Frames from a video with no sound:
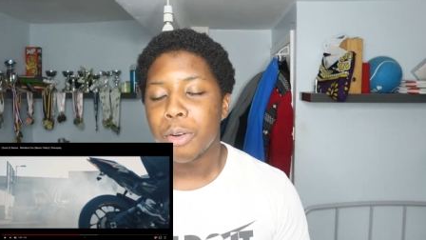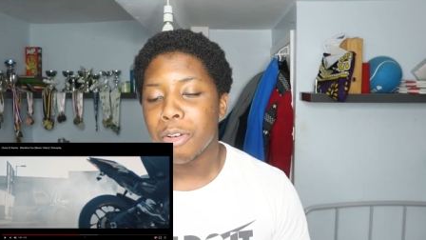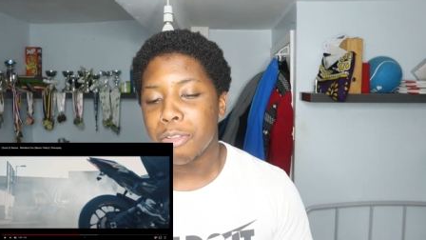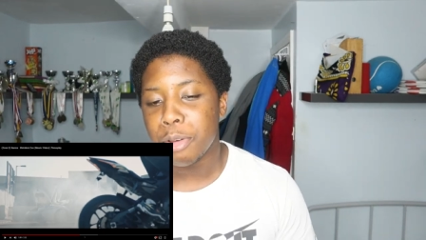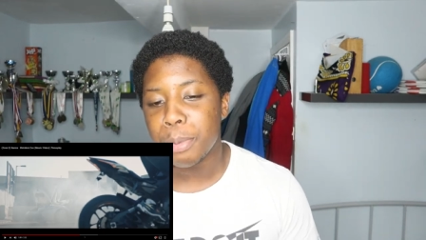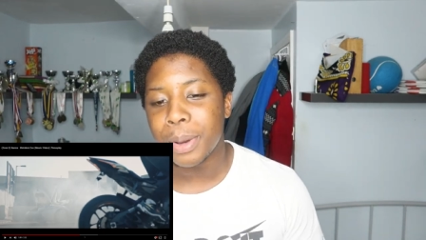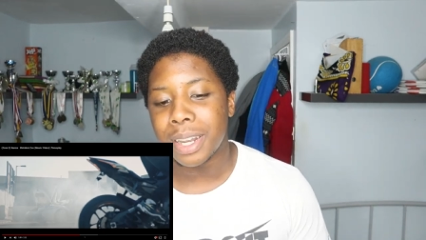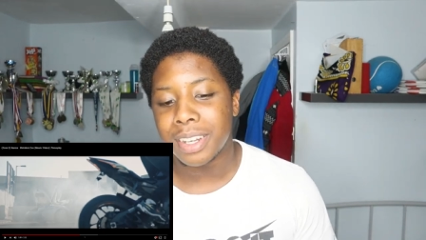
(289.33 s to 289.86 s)

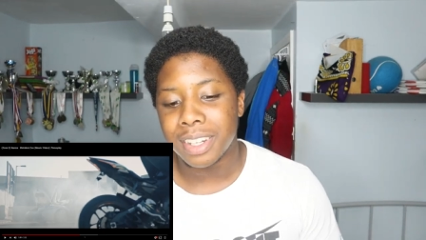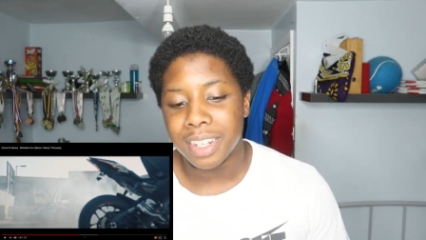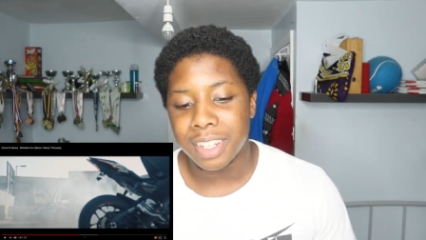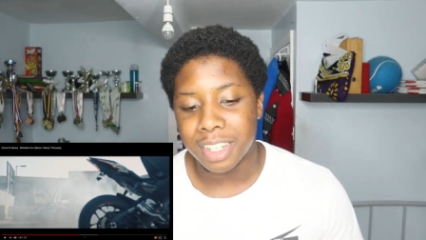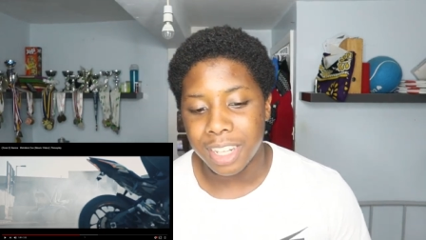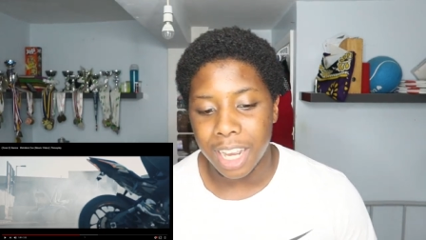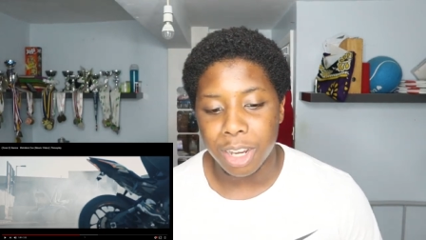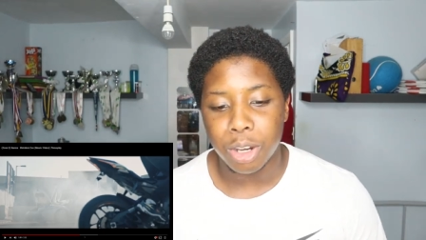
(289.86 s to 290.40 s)
with him and
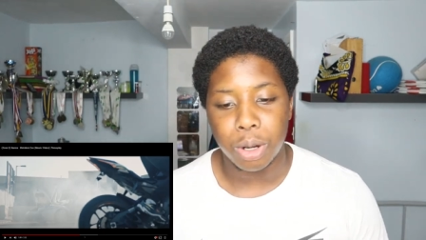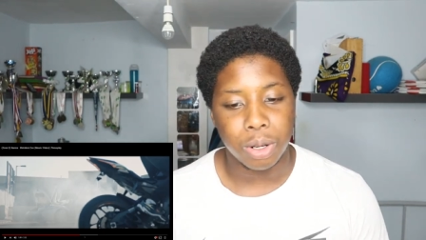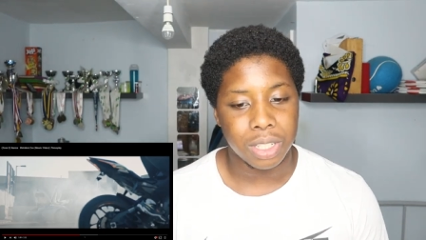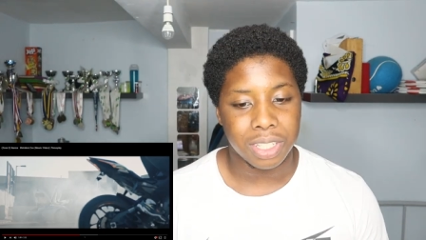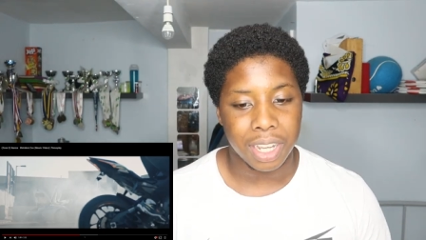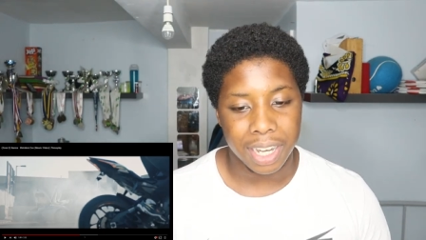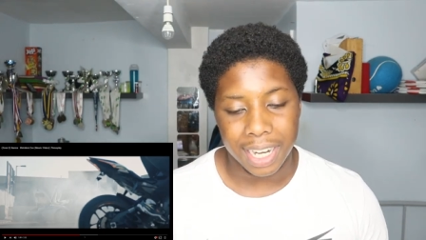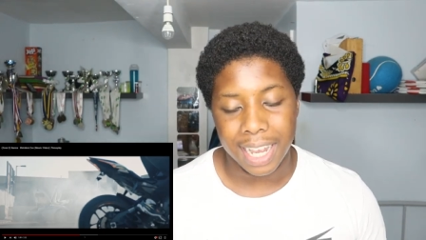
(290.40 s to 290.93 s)
Yanko or
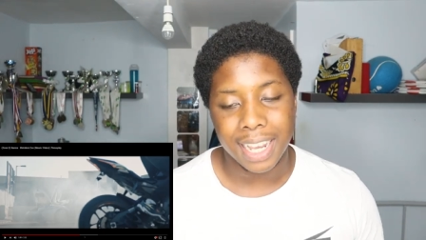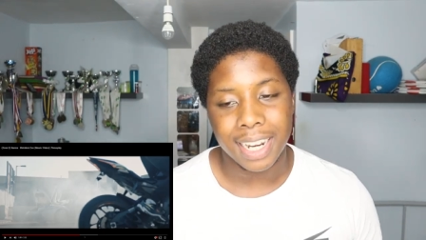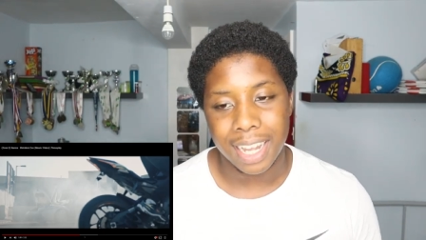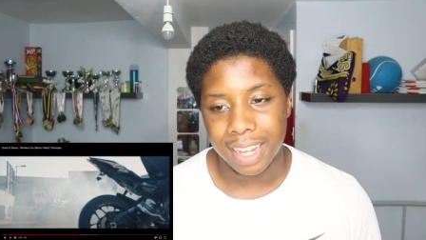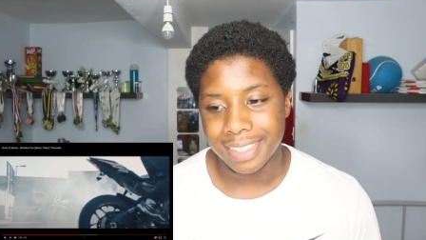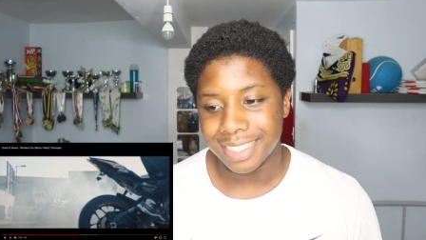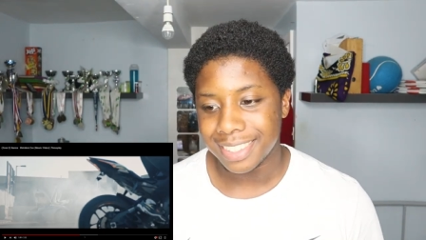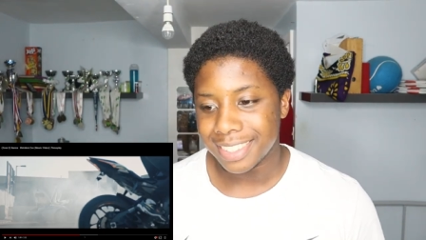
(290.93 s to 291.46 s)
something like
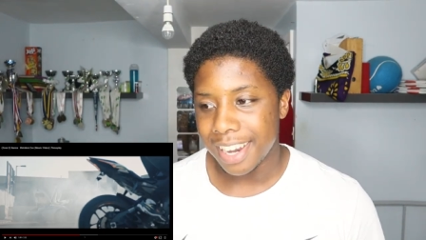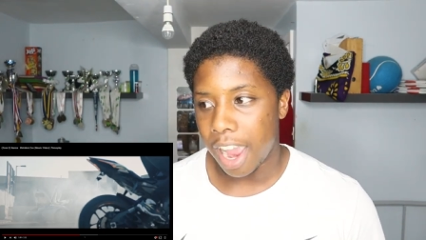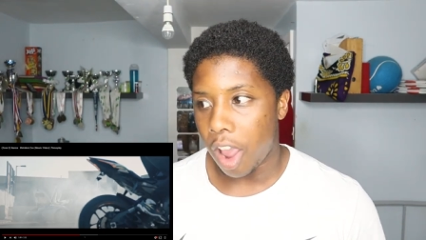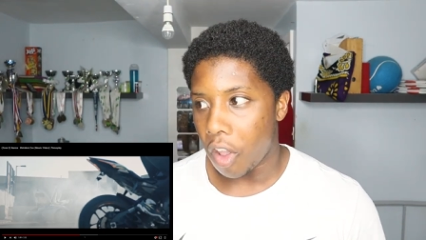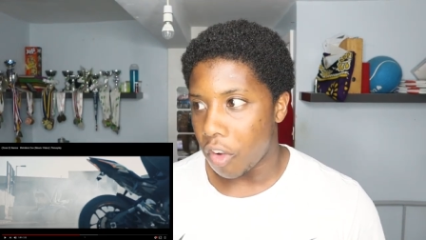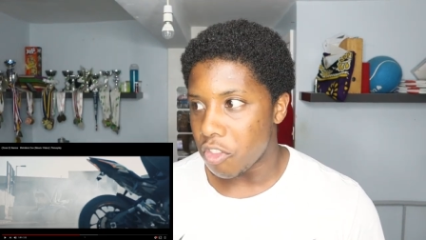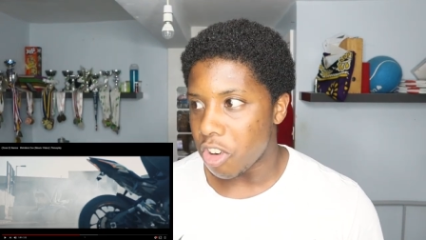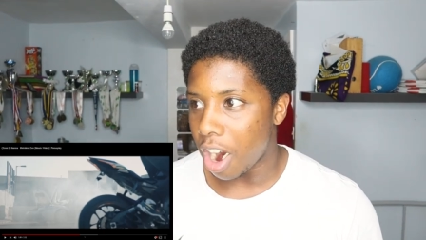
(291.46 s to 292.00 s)
that?
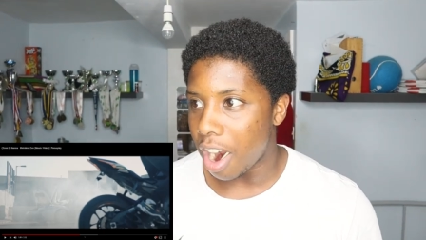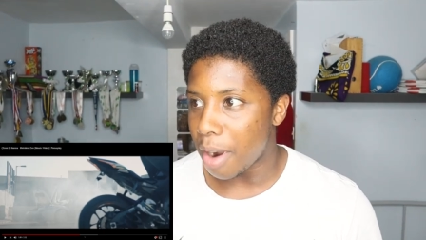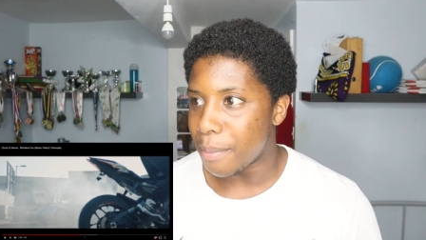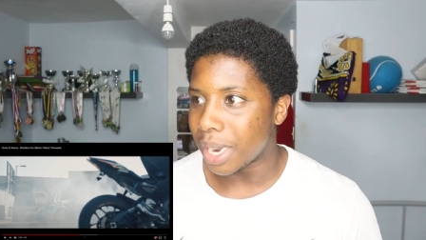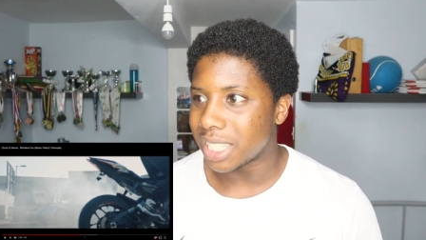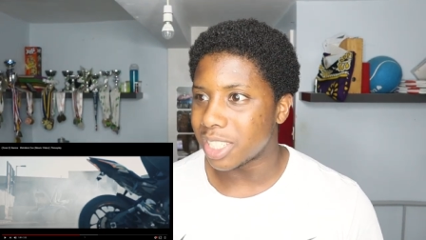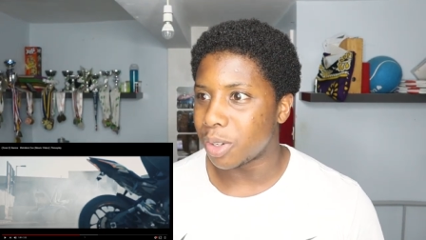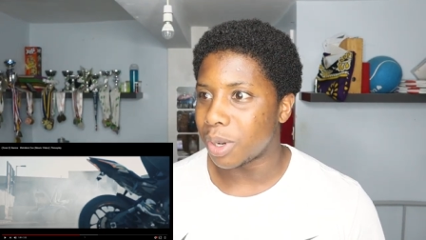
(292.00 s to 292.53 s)
Bro,
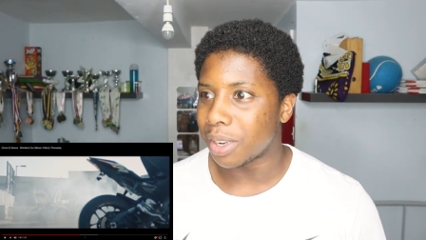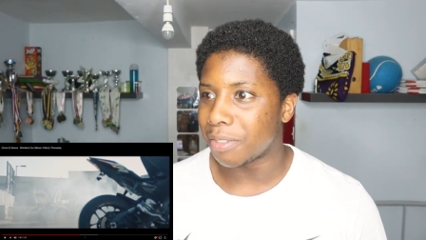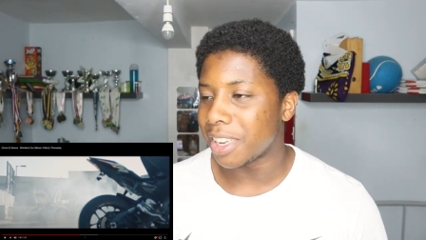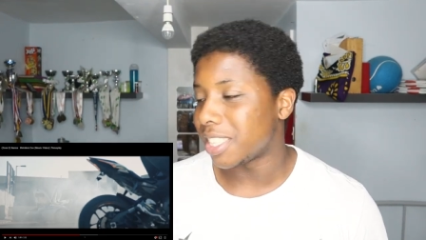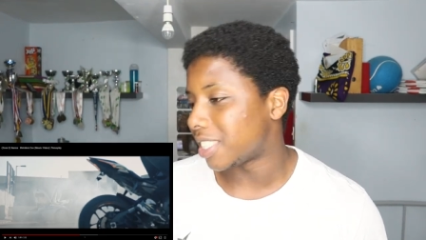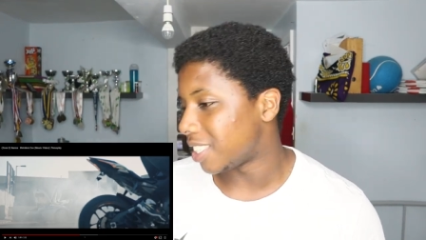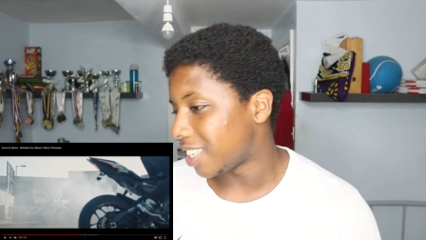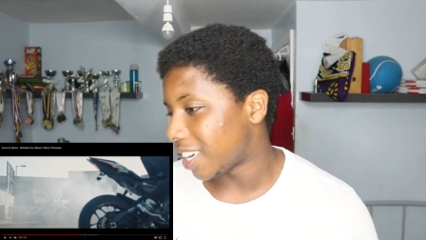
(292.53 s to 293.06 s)
imagine Kwengface